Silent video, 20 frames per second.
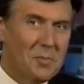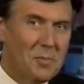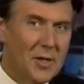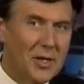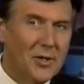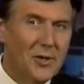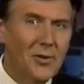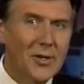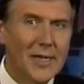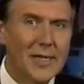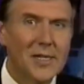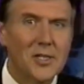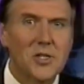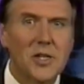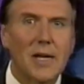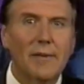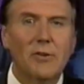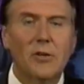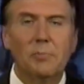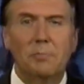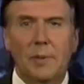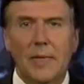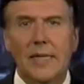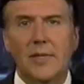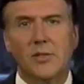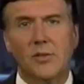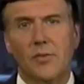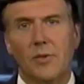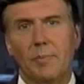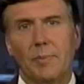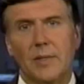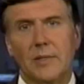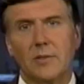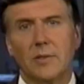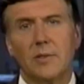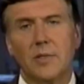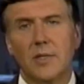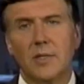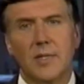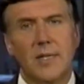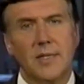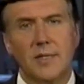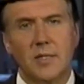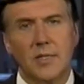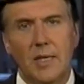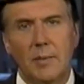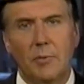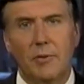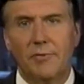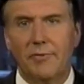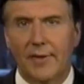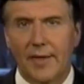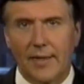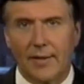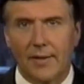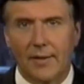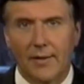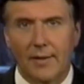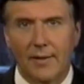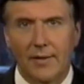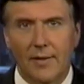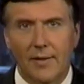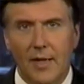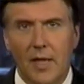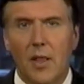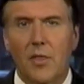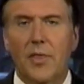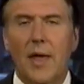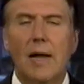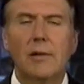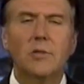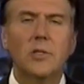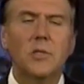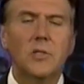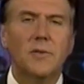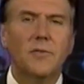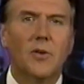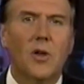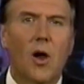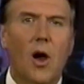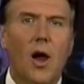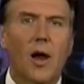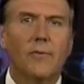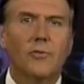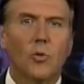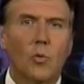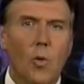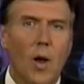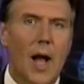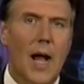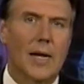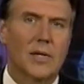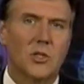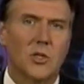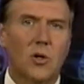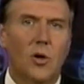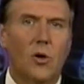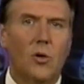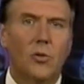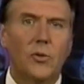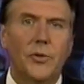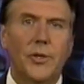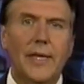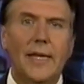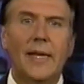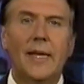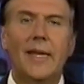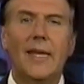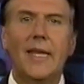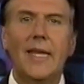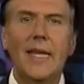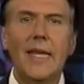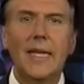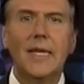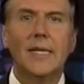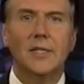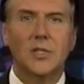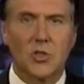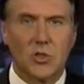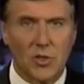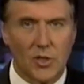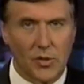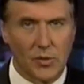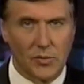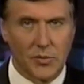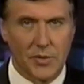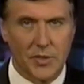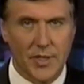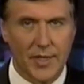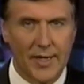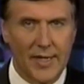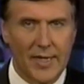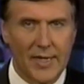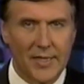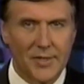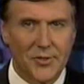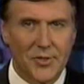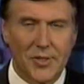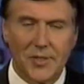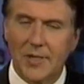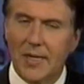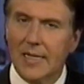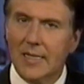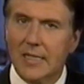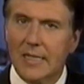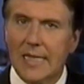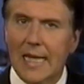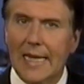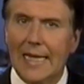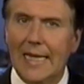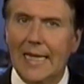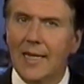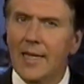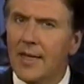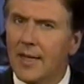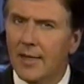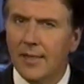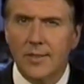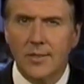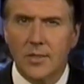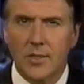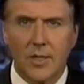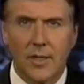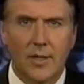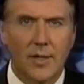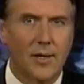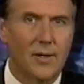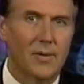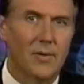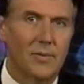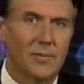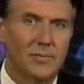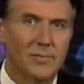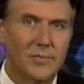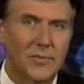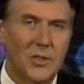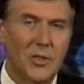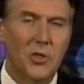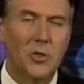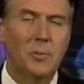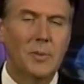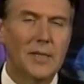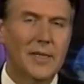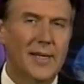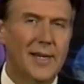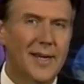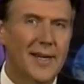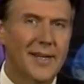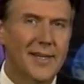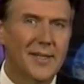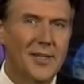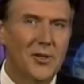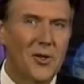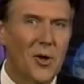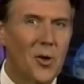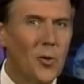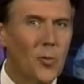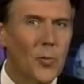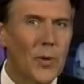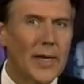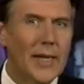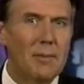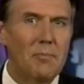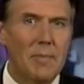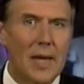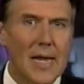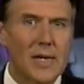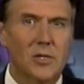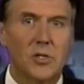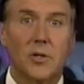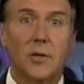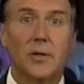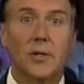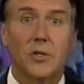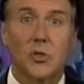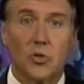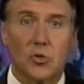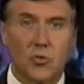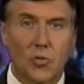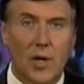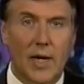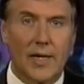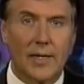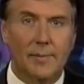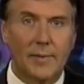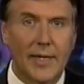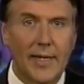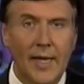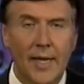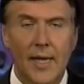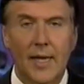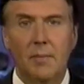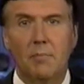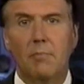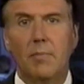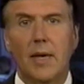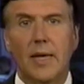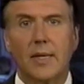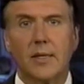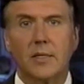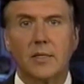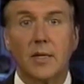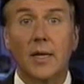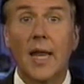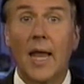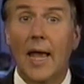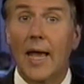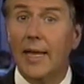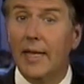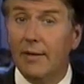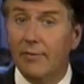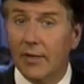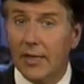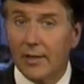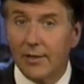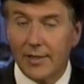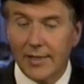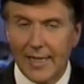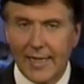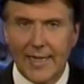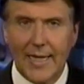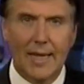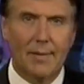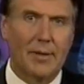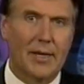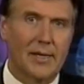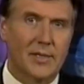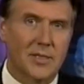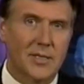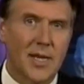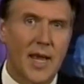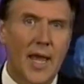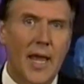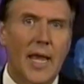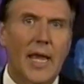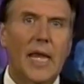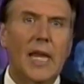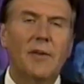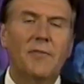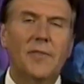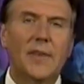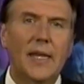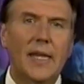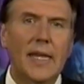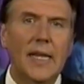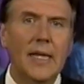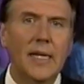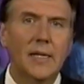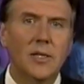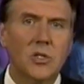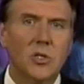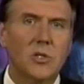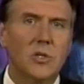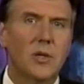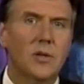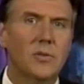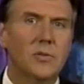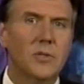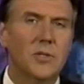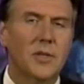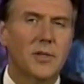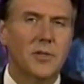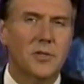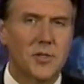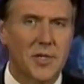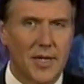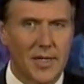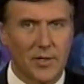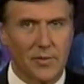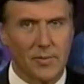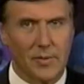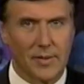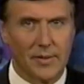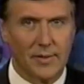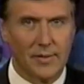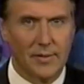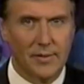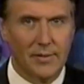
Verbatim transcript: But a newly discovered piece of the puzzle just doesn't seem to fit. Thousands of carved rocks called the Ica stones suggest that eons ago, humankind had already mastered astronomy, medicine, and even aerodynamics. If the Ica stones are genuine,